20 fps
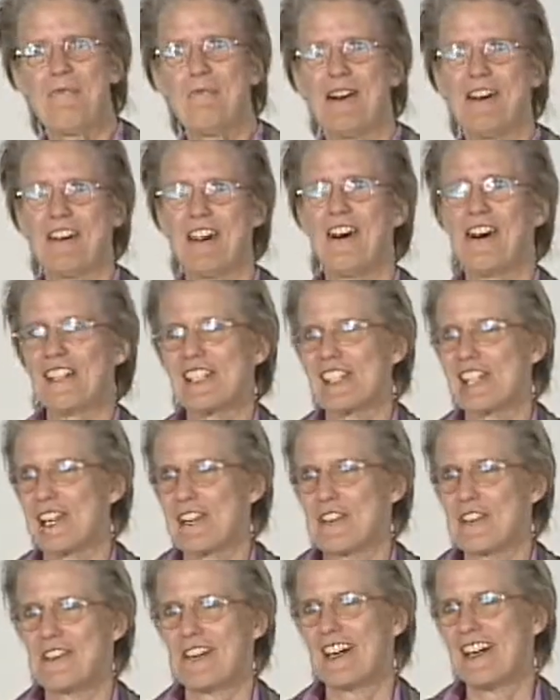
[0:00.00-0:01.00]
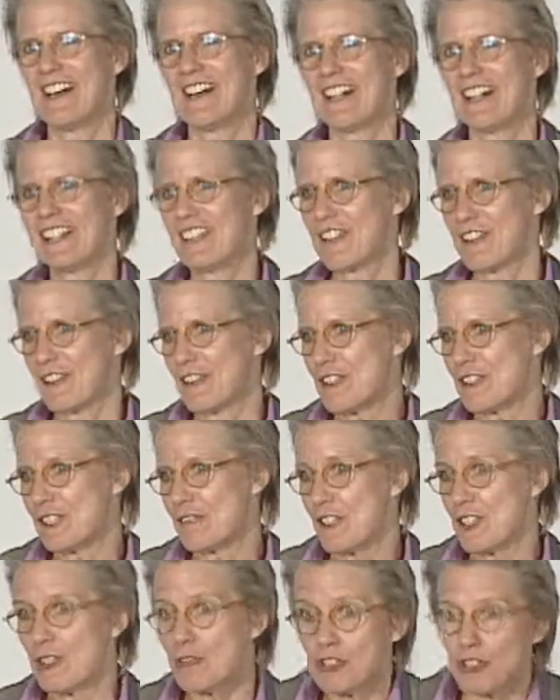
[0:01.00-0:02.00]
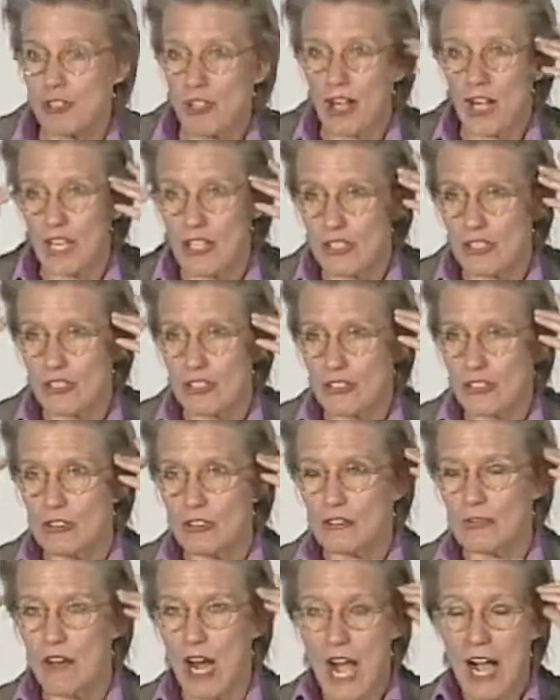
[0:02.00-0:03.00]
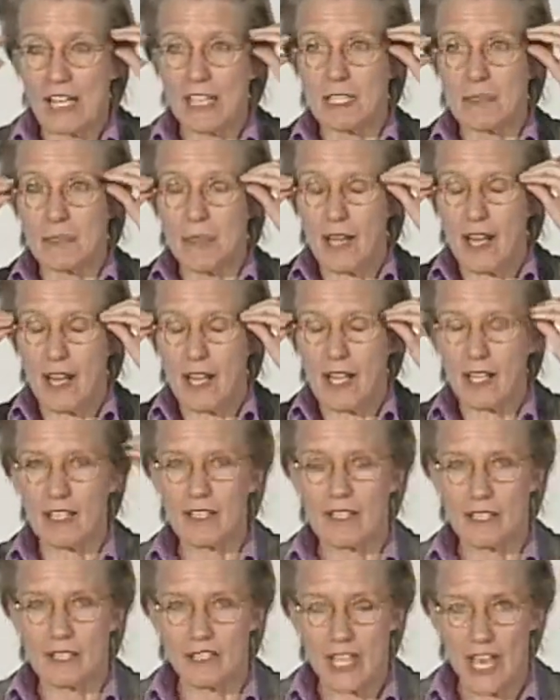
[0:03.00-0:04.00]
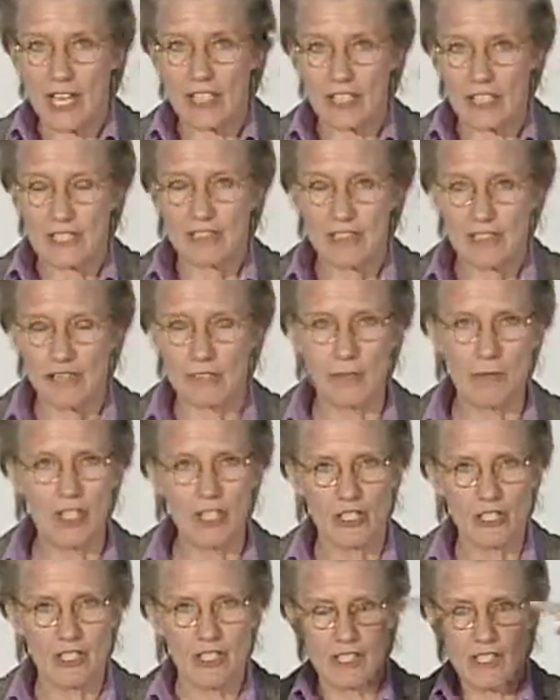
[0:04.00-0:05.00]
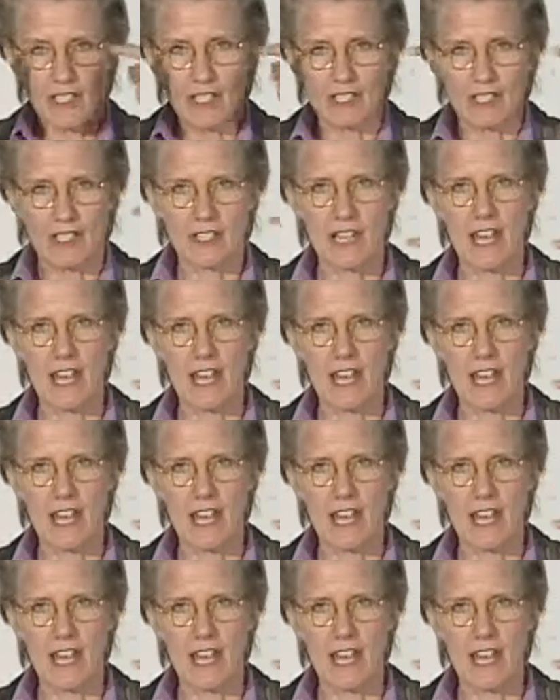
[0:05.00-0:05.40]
but also, uh, you know, those of us who are trying to occupy the channels of information